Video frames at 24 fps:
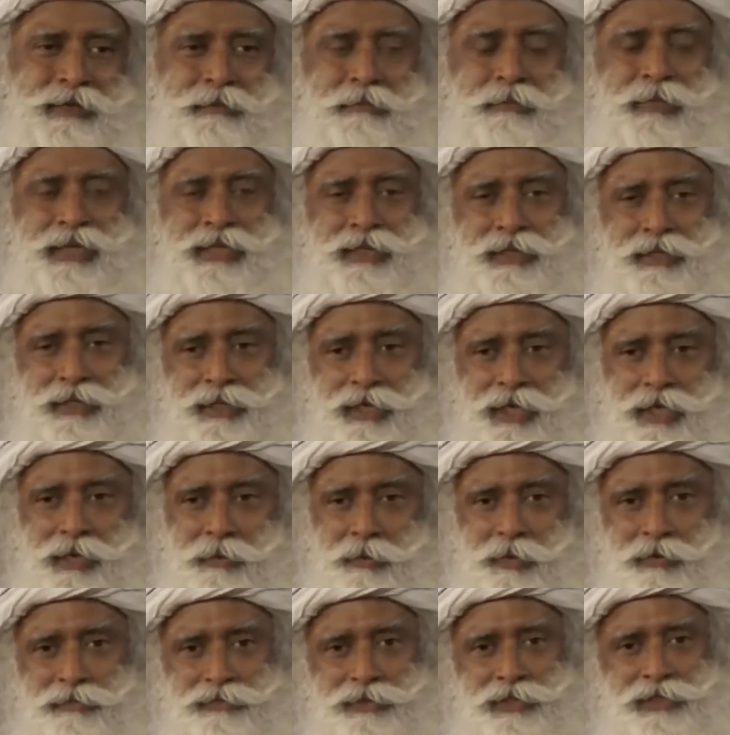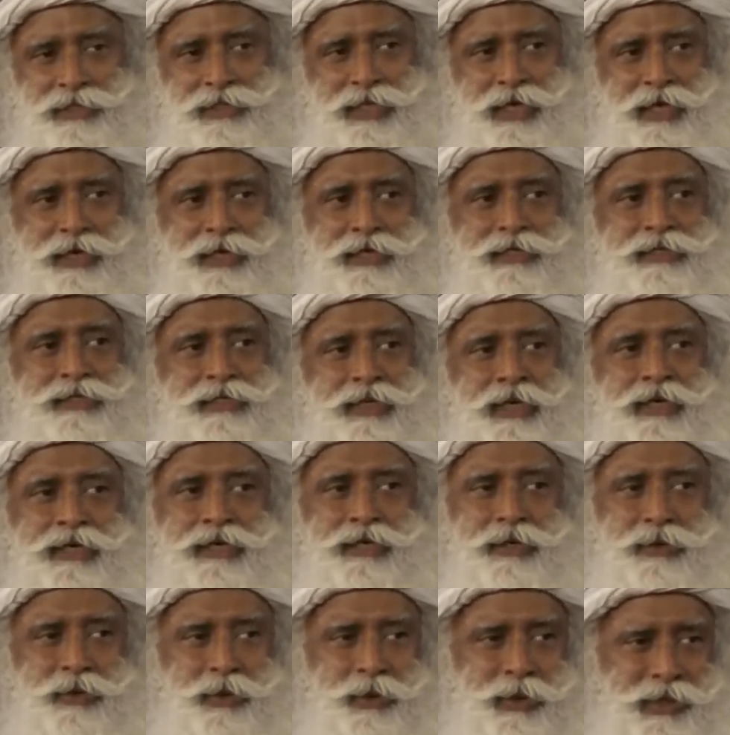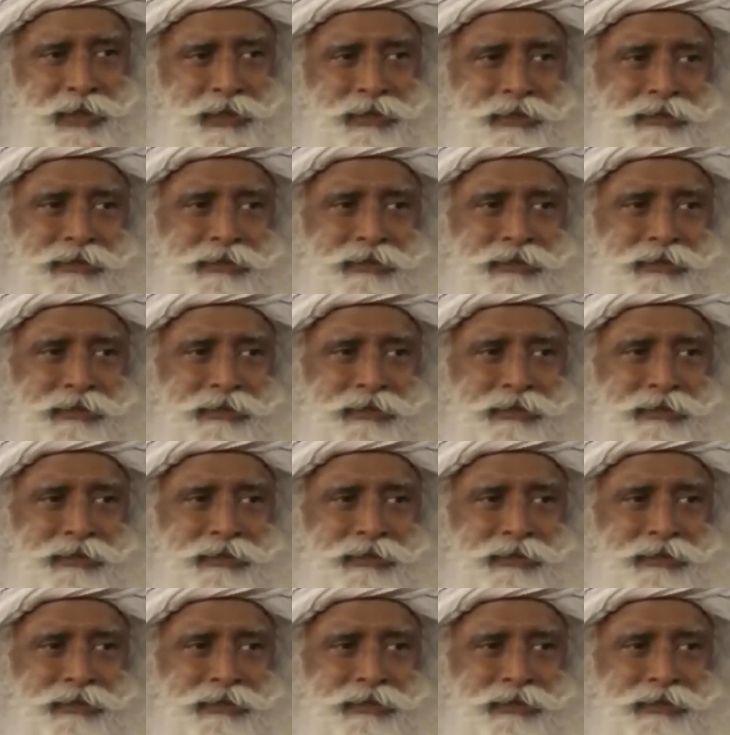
but it came off the stand and started rolling.